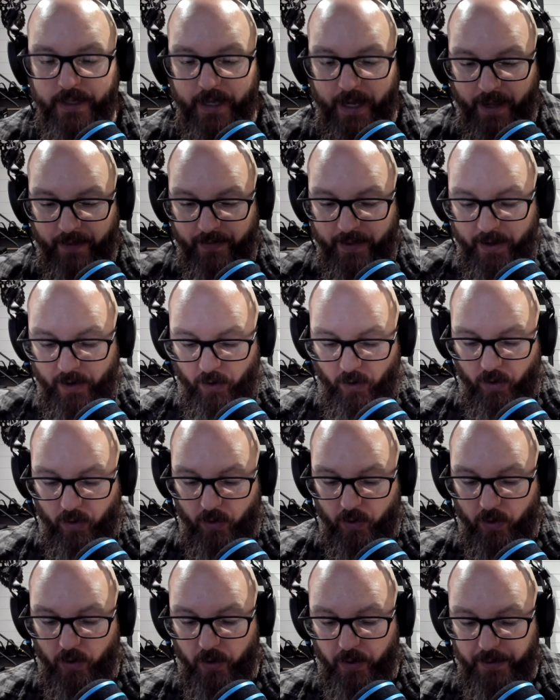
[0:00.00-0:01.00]
and then
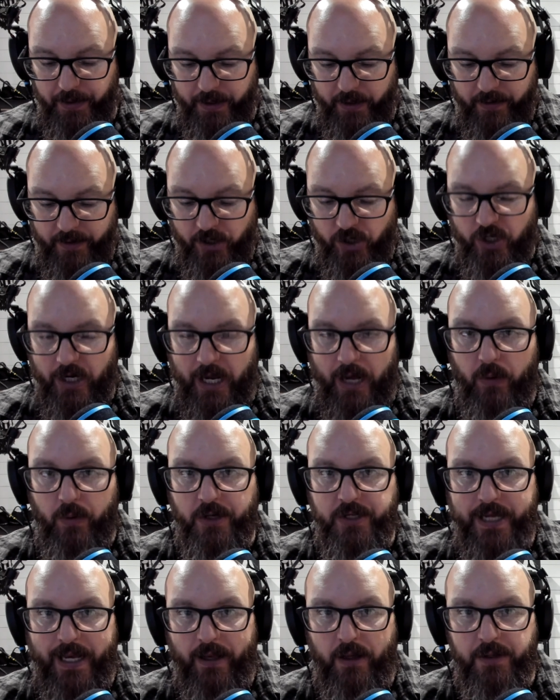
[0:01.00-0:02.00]
hold the shower
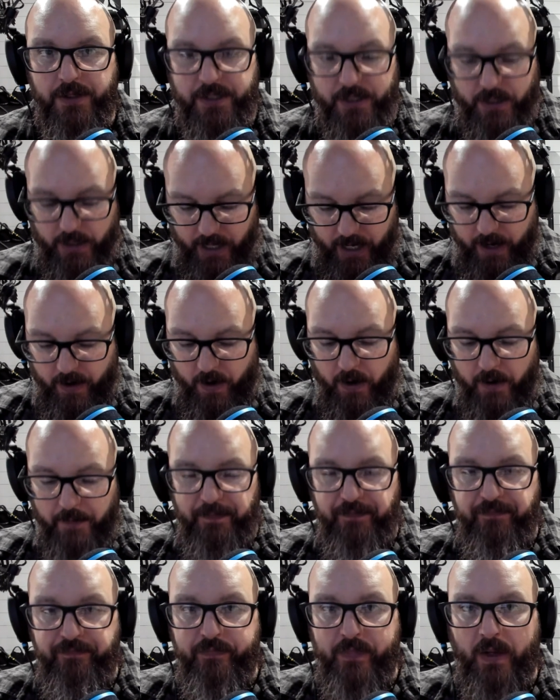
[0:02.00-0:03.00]
towels here,
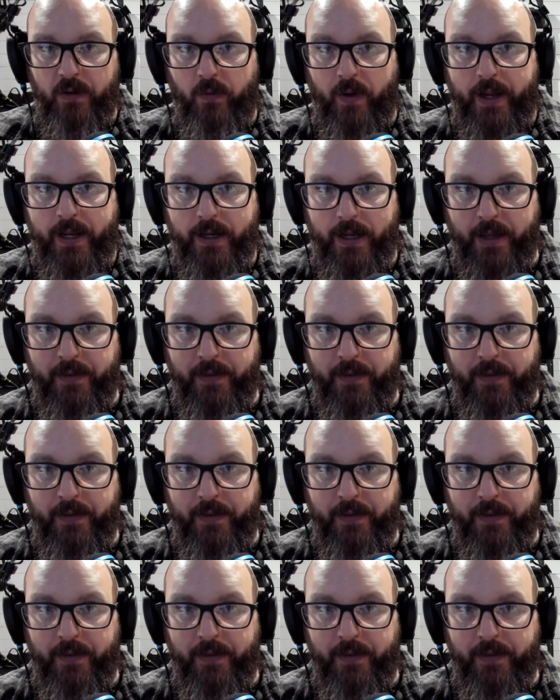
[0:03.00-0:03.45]
right?